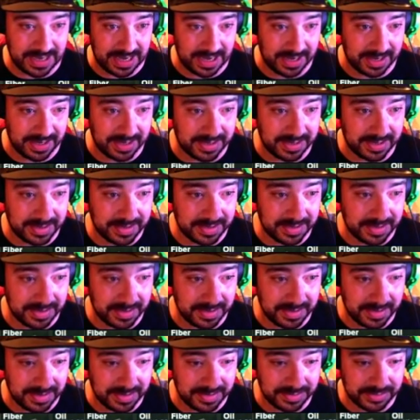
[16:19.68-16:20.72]
Okay.
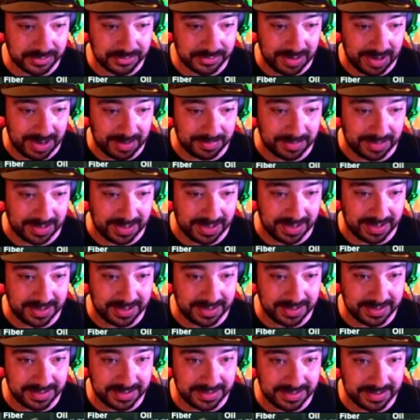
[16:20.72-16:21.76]
Scrap
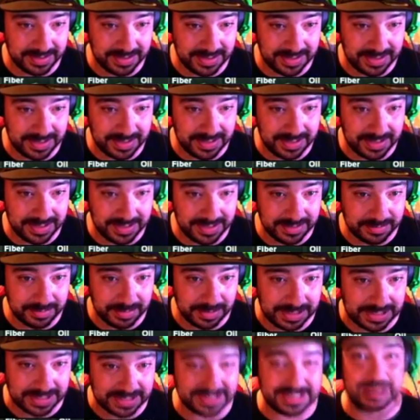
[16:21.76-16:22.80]
that.
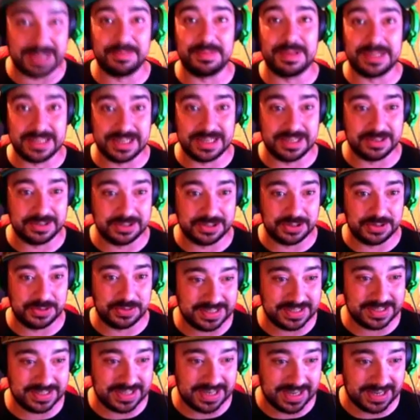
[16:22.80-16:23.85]
We're going to tame this little
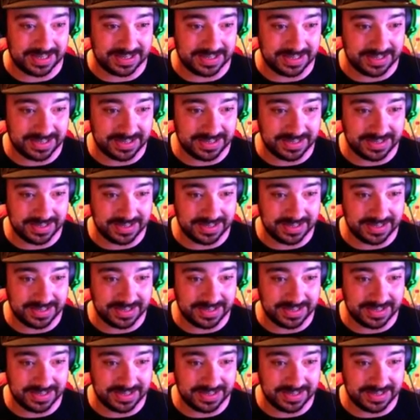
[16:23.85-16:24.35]
dude instead.